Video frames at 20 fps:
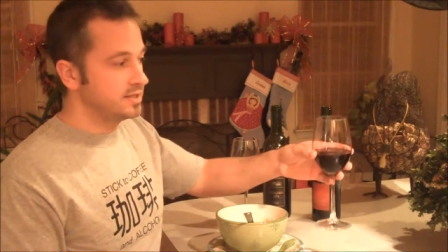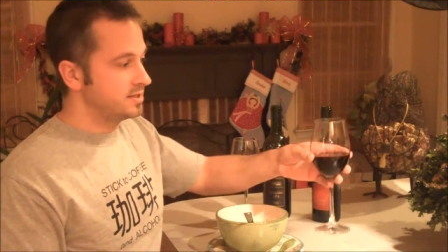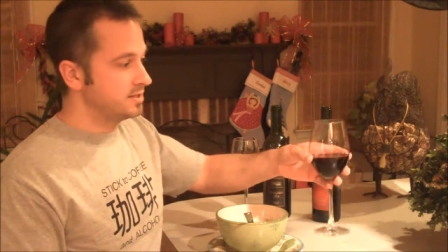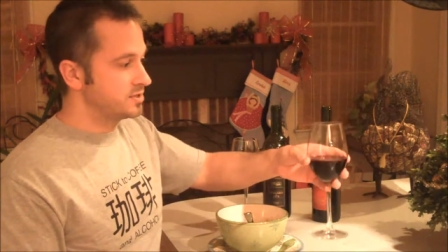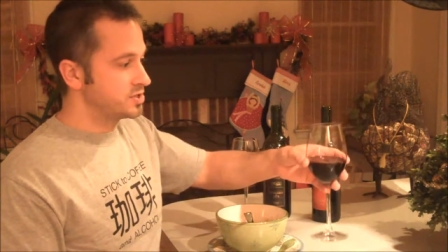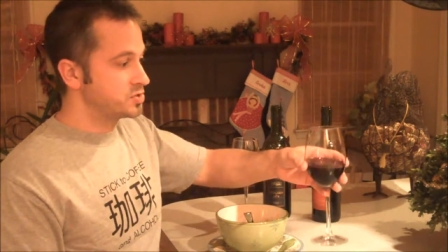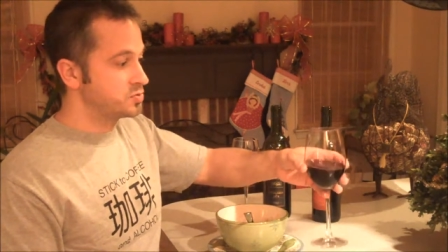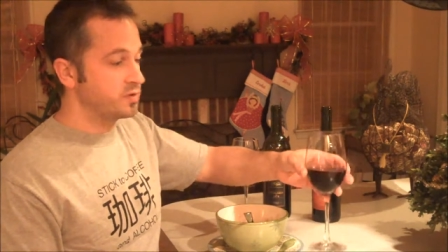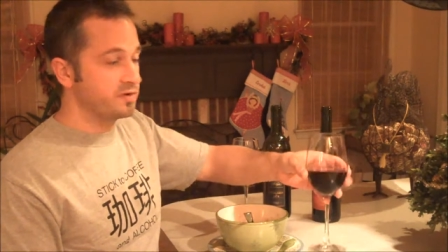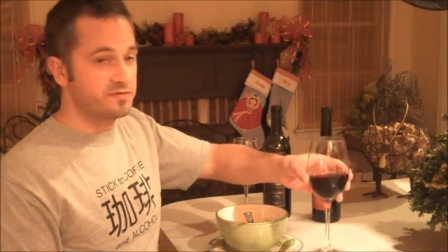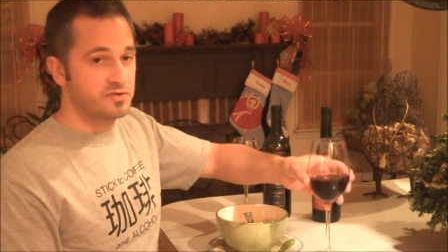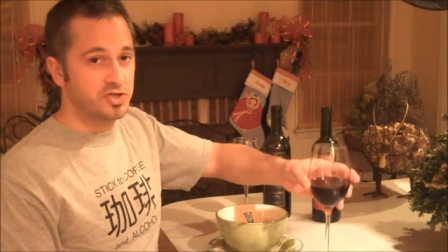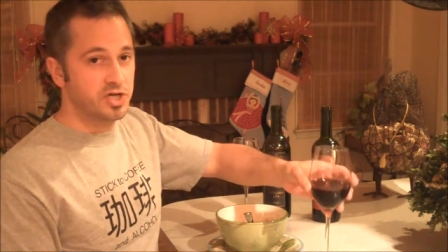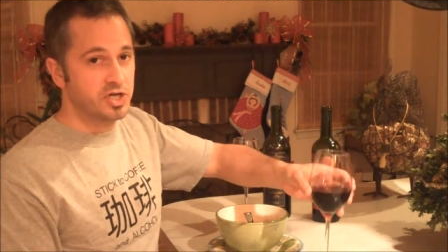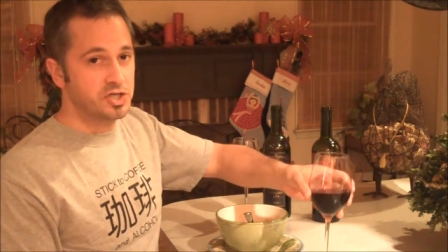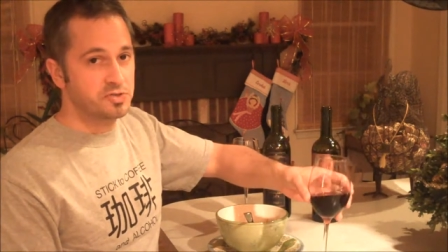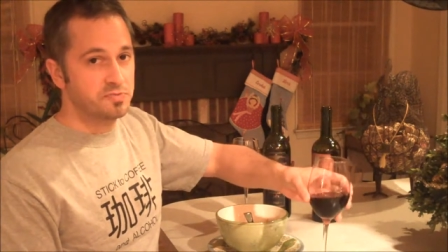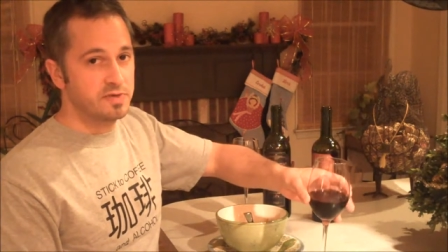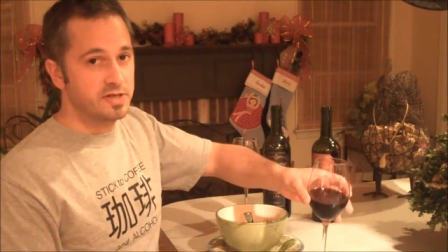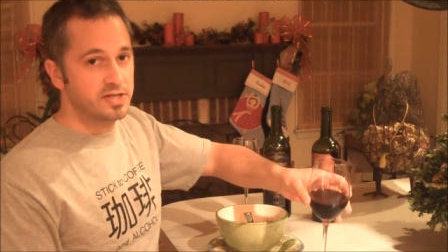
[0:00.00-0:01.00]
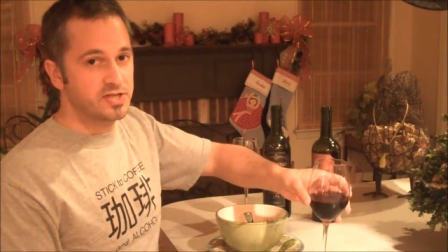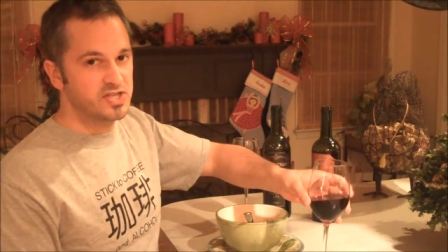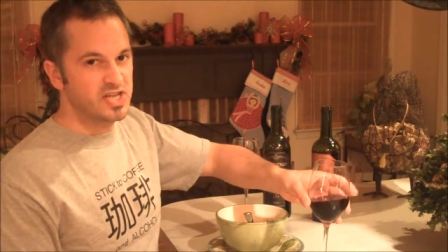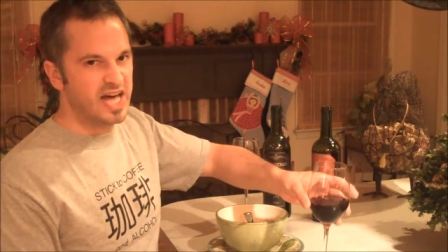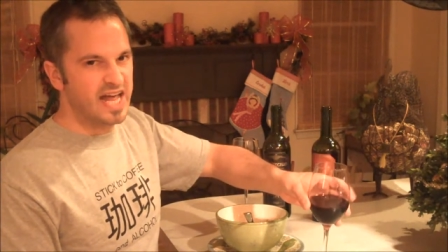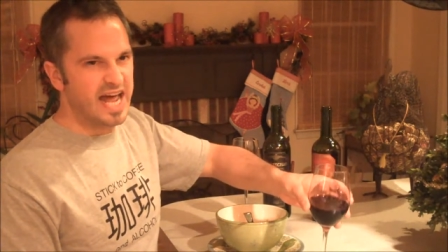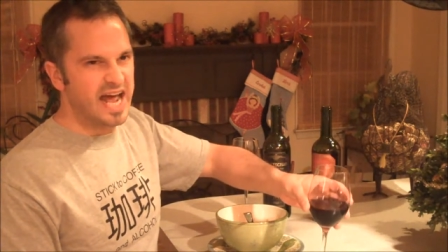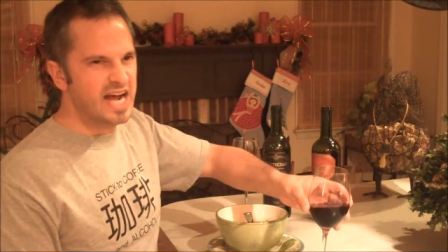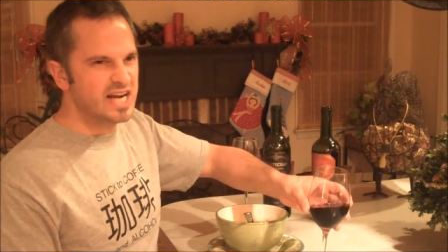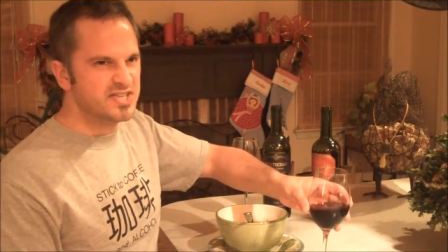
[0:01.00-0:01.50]
swift judgment, it's
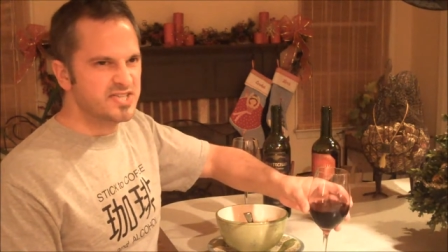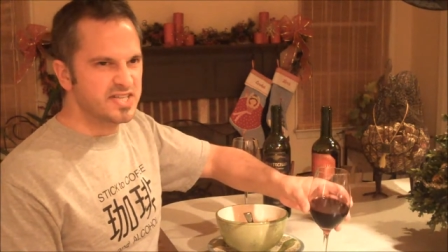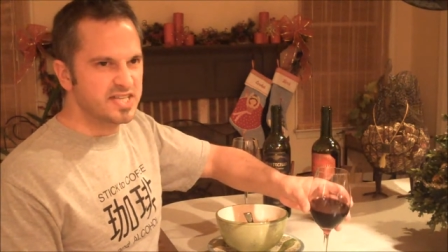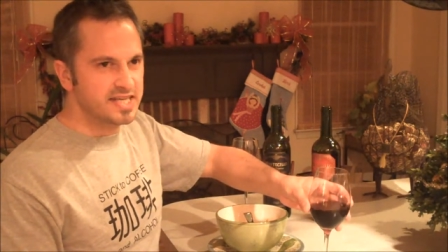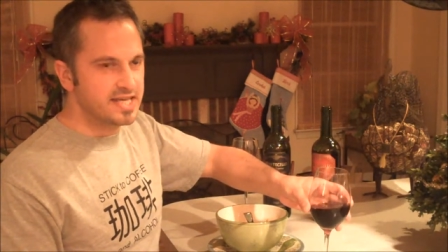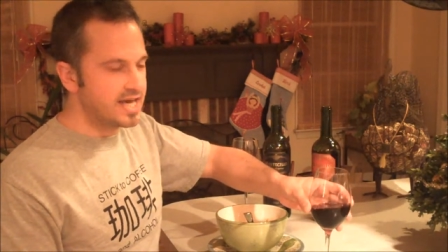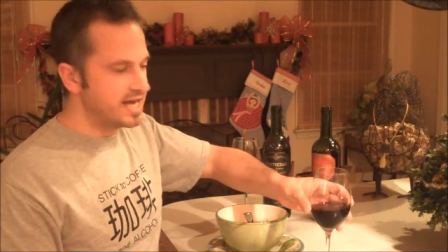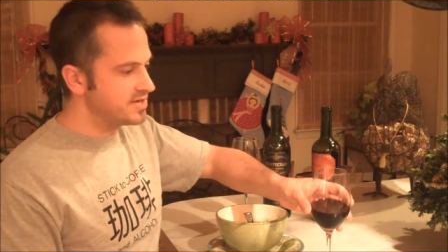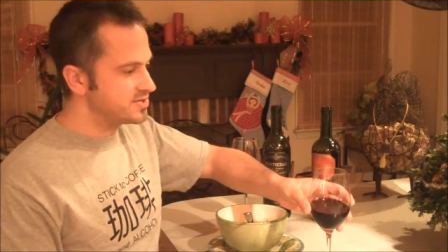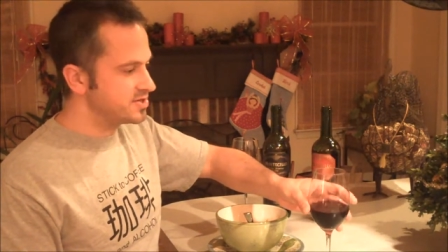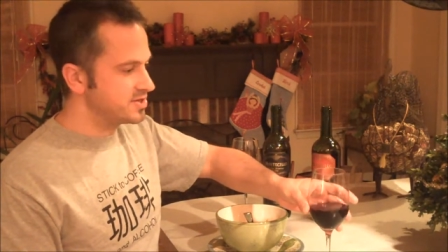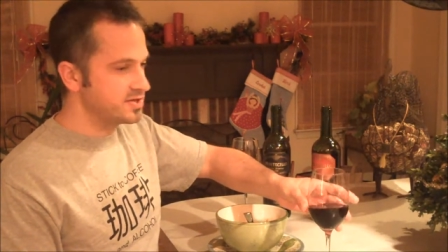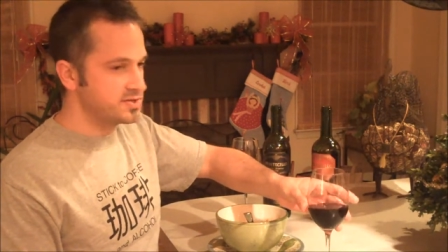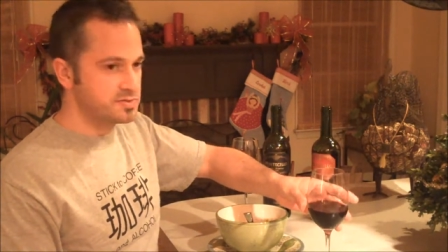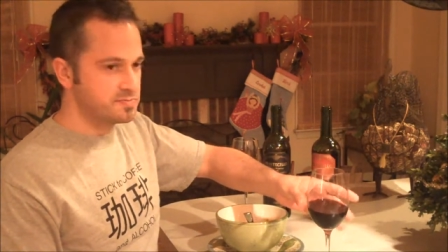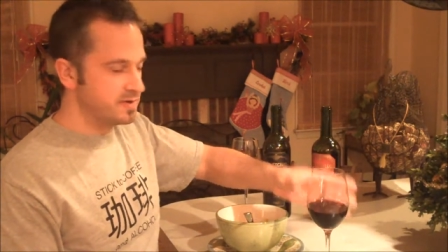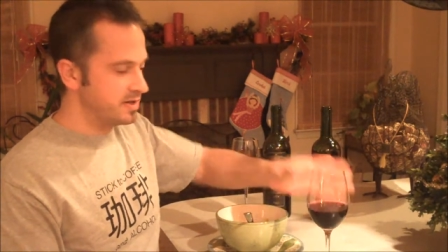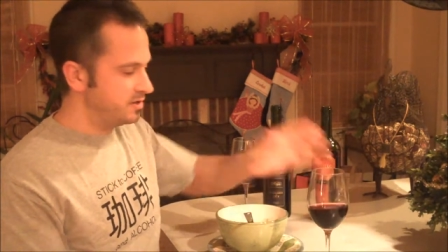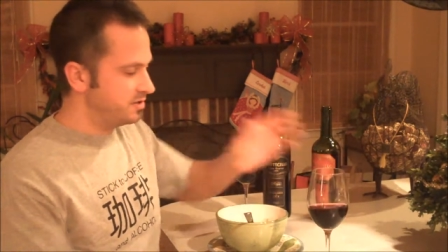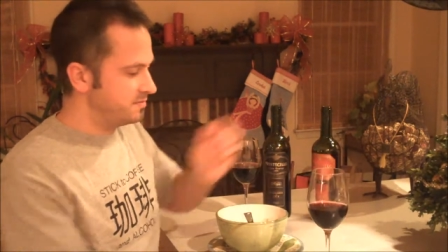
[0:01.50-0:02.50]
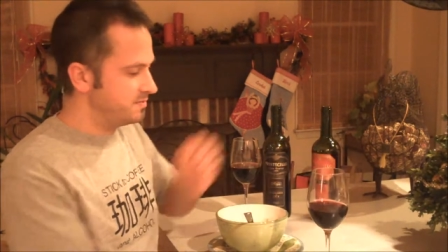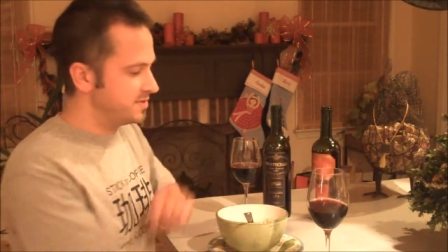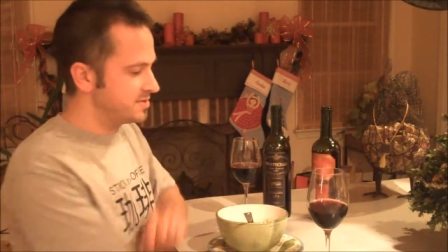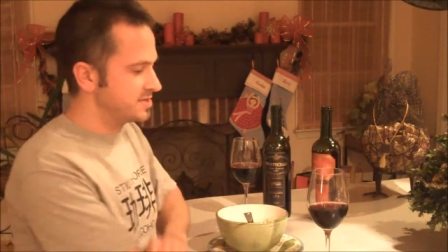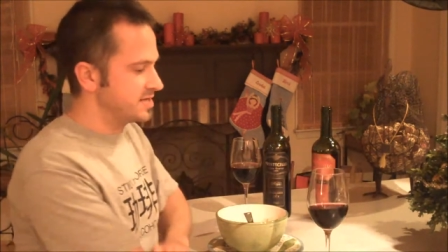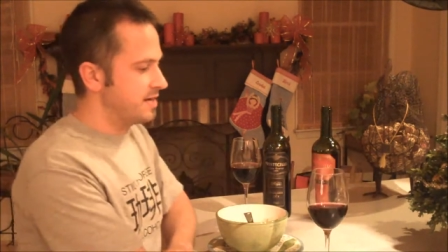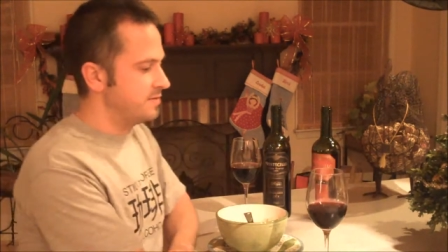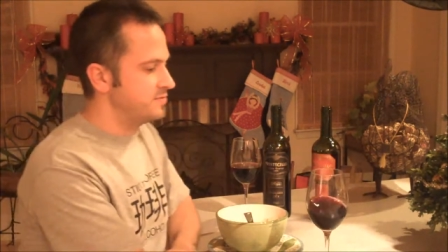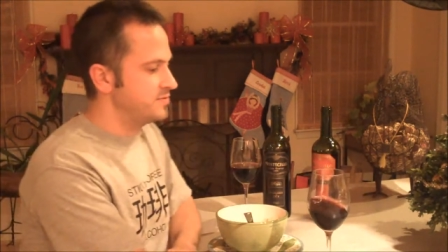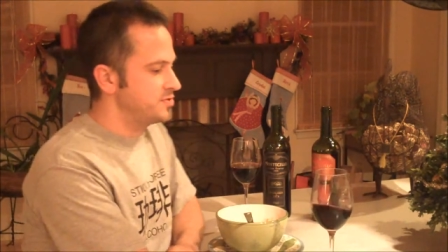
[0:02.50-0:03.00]
not actually the case. I didn't spend a little bit of
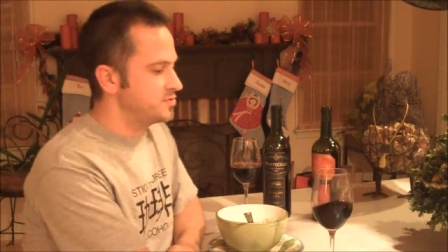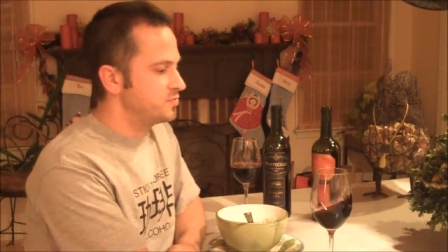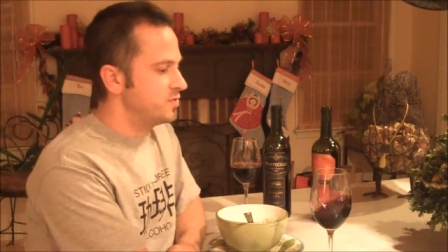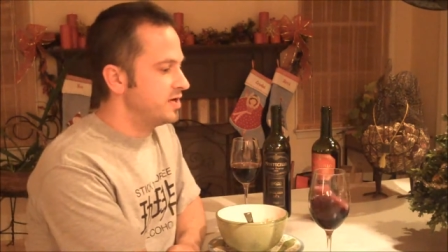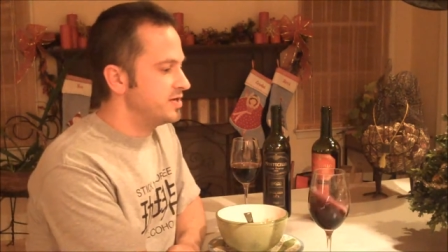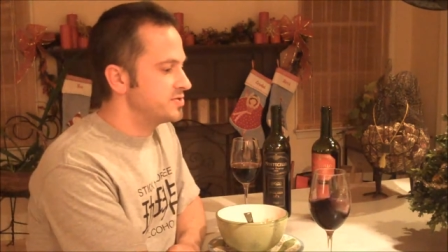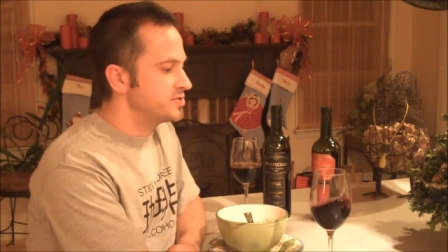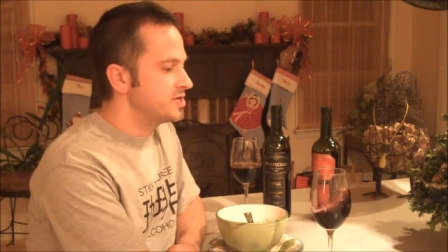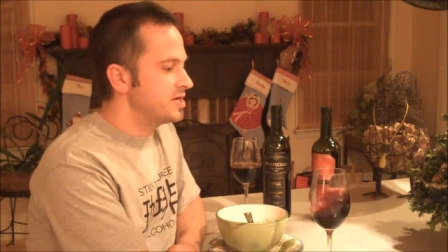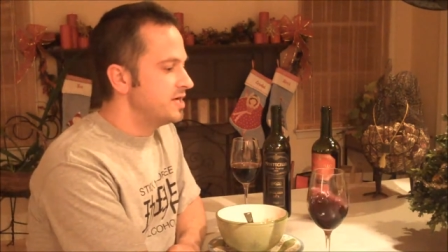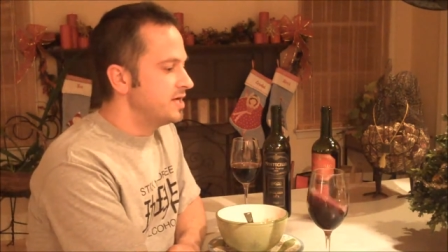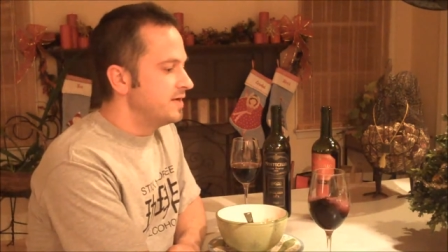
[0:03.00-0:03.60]
time with these wines.